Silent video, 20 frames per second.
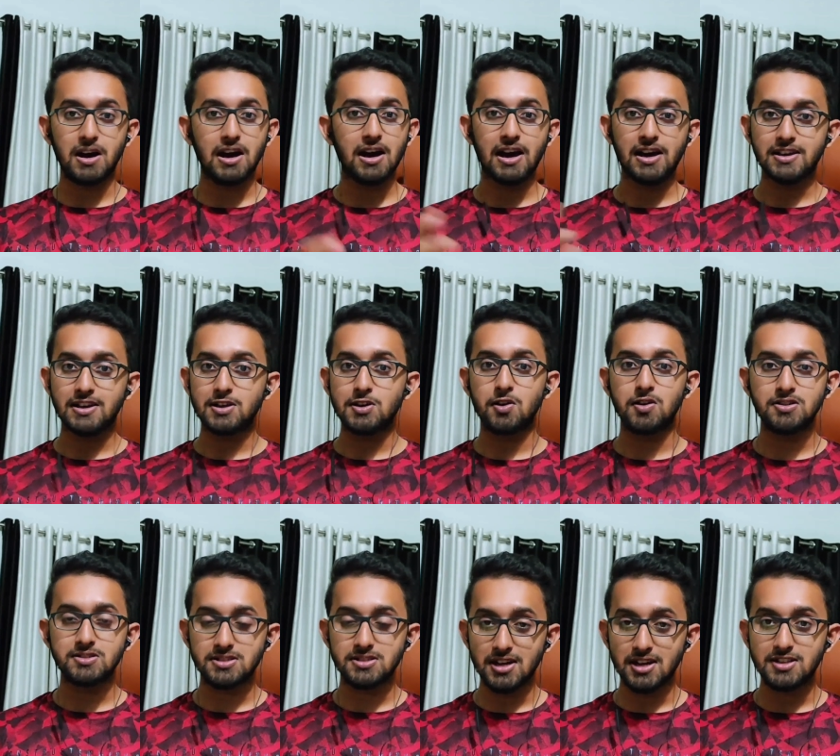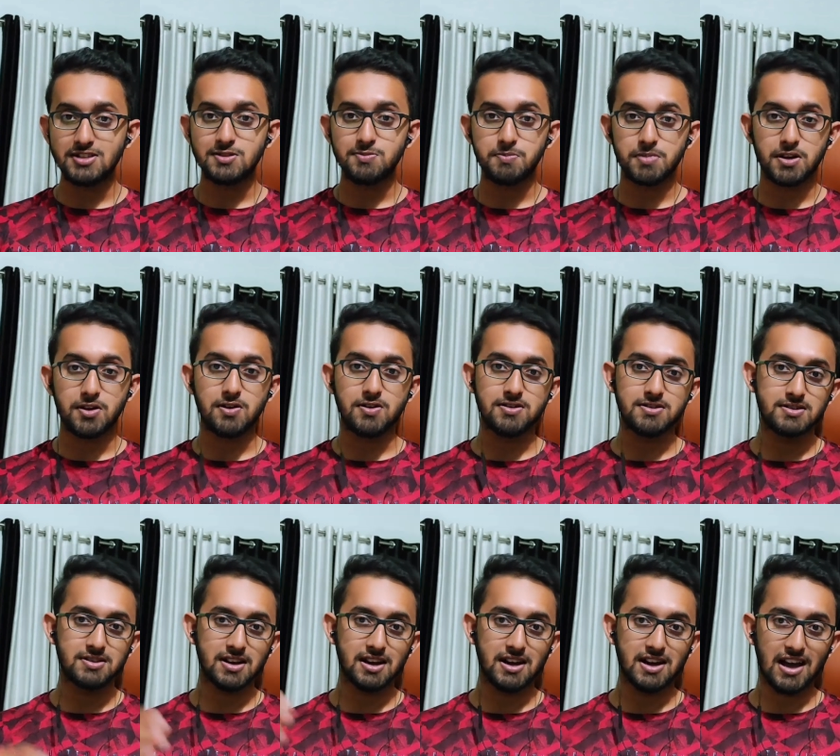I cannot judge
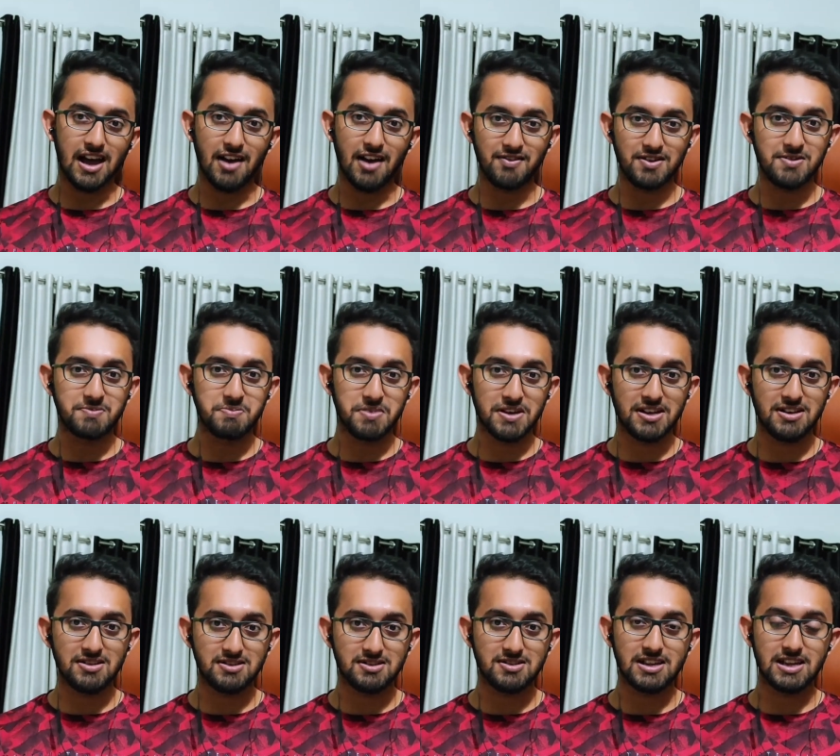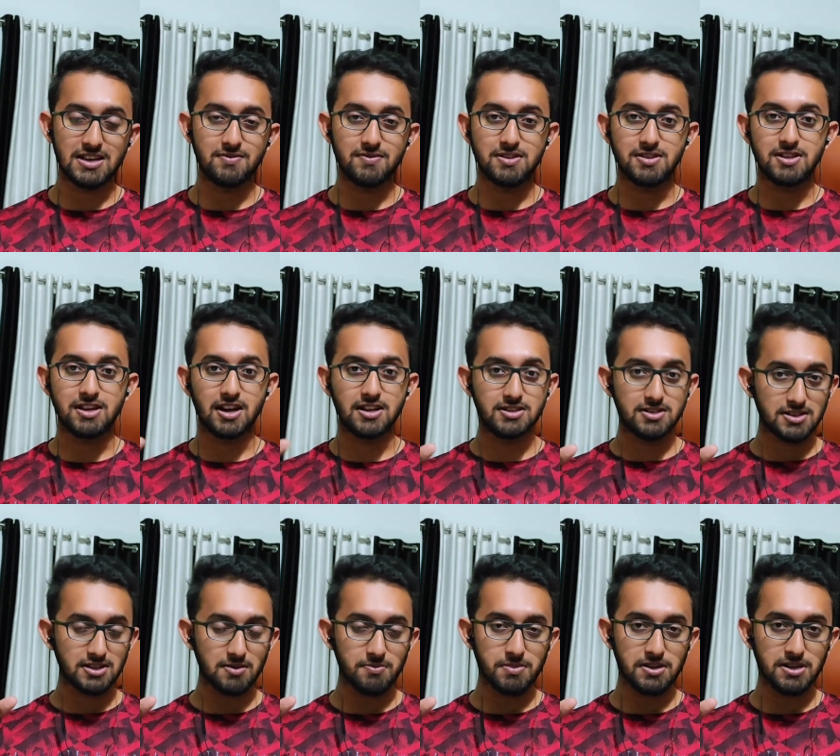because I haven't been trained with the
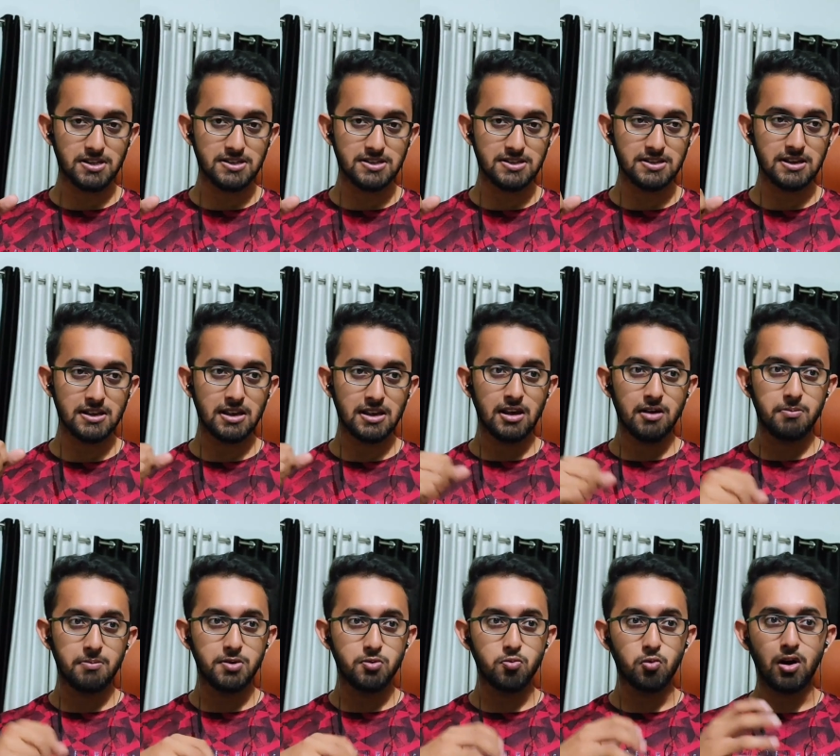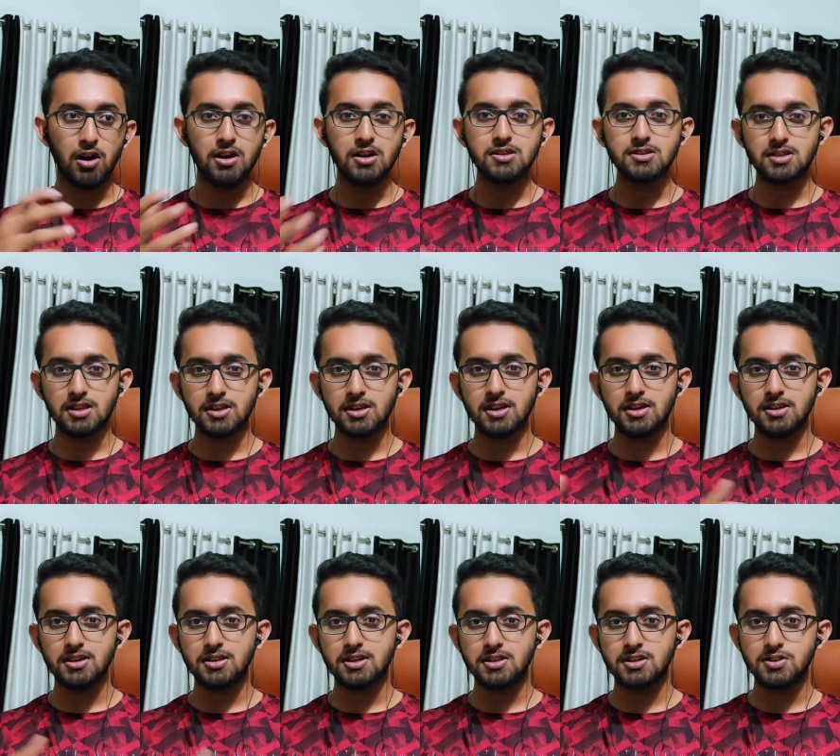other companies. But one thing
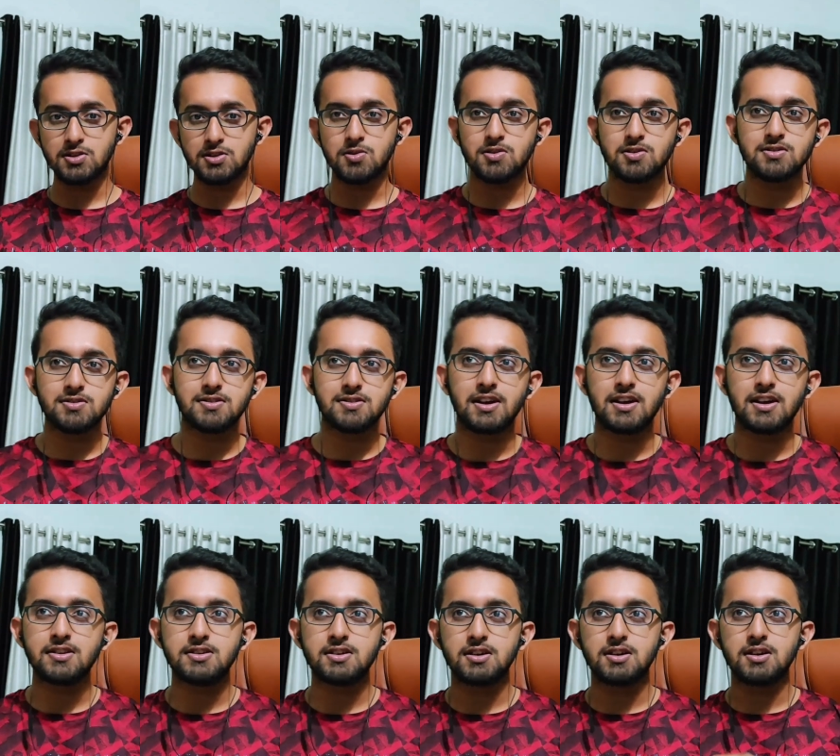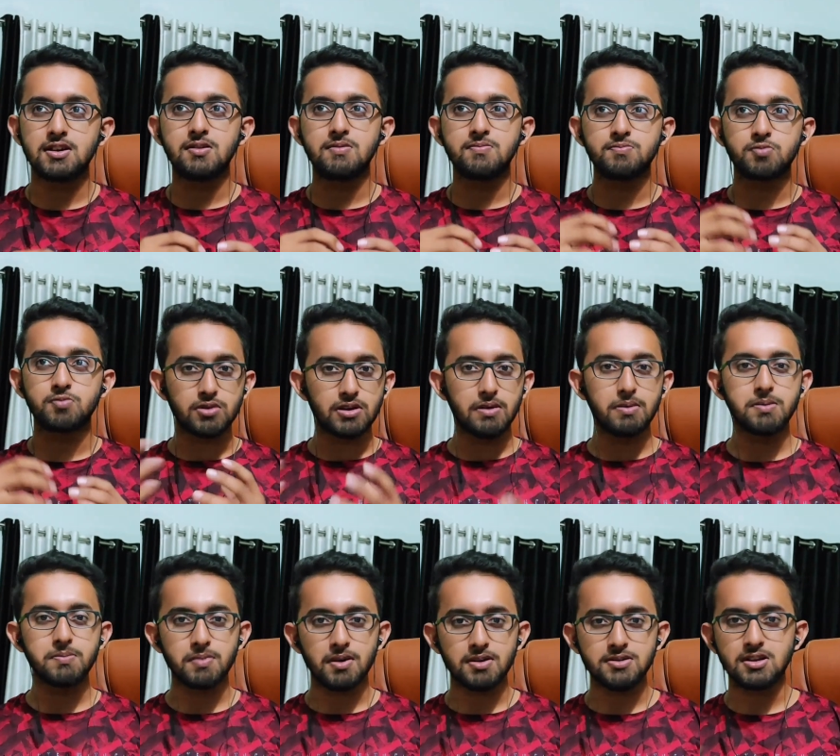I can assure is that
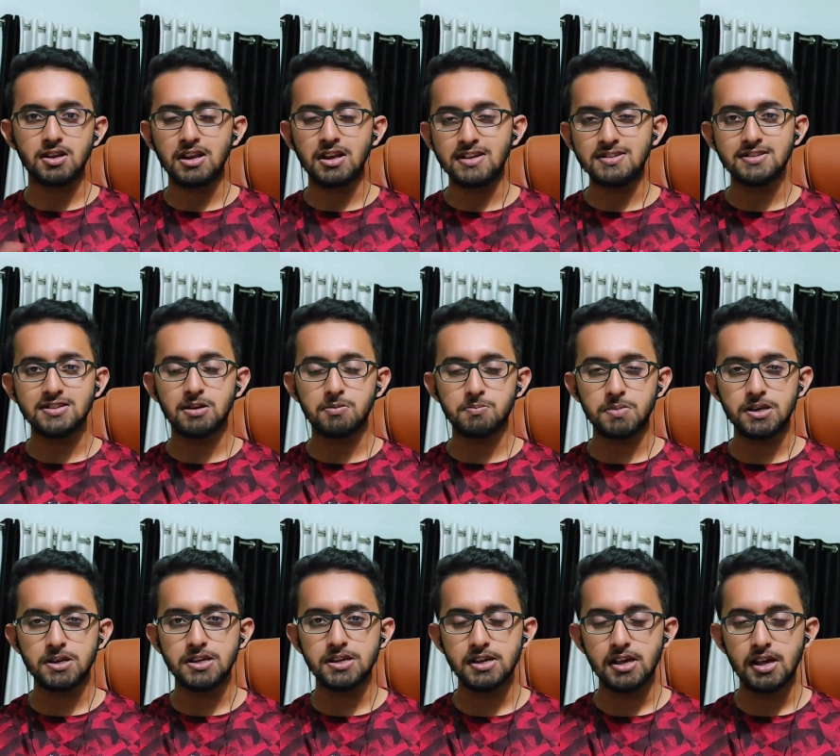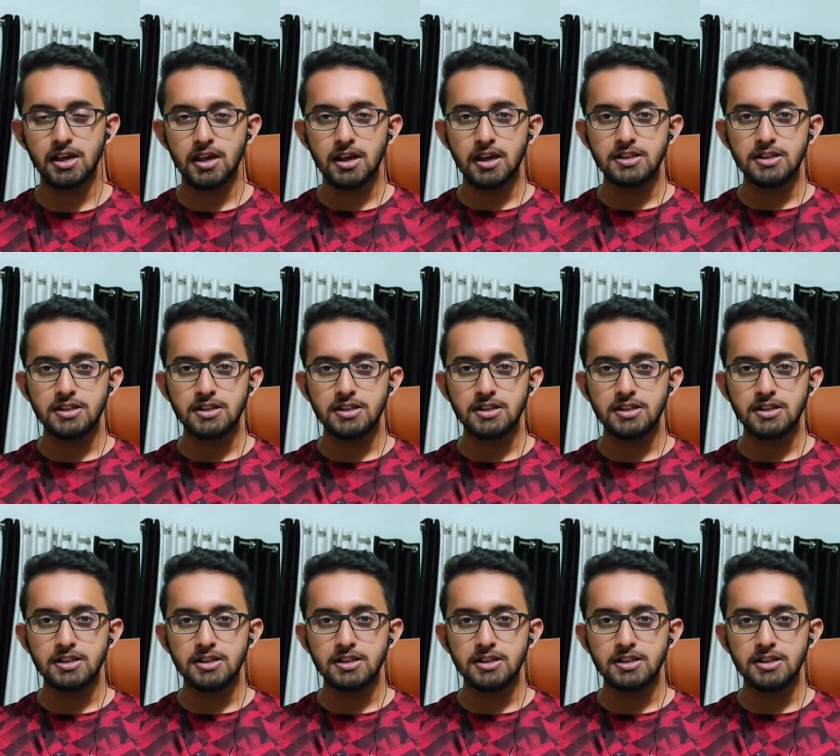Programming Pathshala as a company,